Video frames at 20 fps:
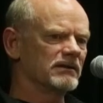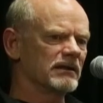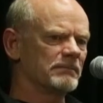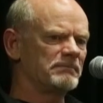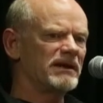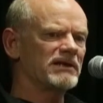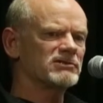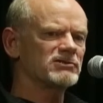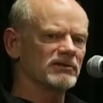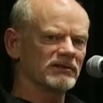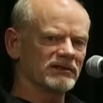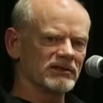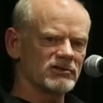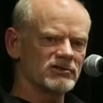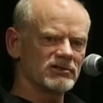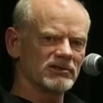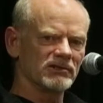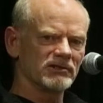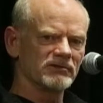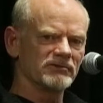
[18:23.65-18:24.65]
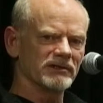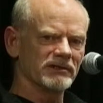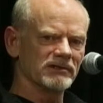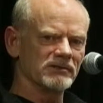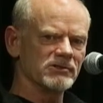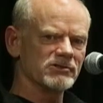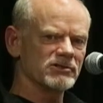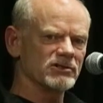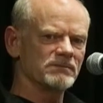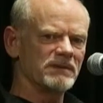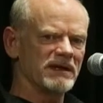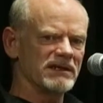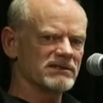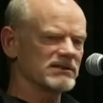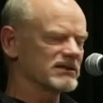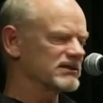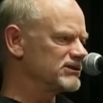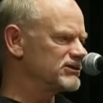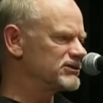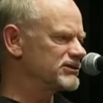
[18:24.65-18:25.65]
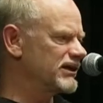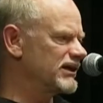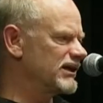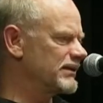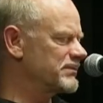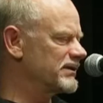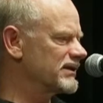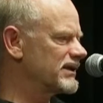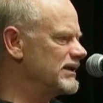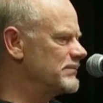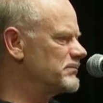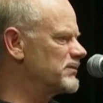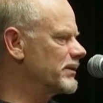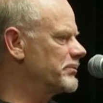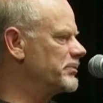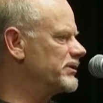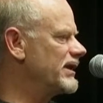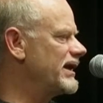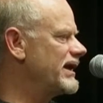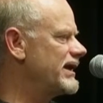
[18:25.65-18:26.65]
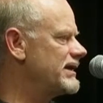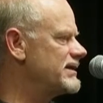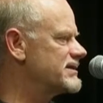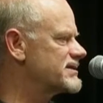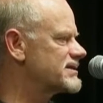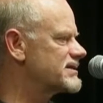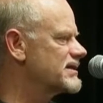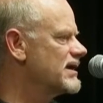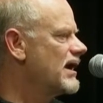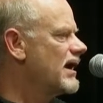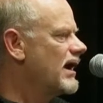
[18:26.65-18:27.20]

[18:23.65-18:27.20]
petulant children who should basically shut up and keep their place.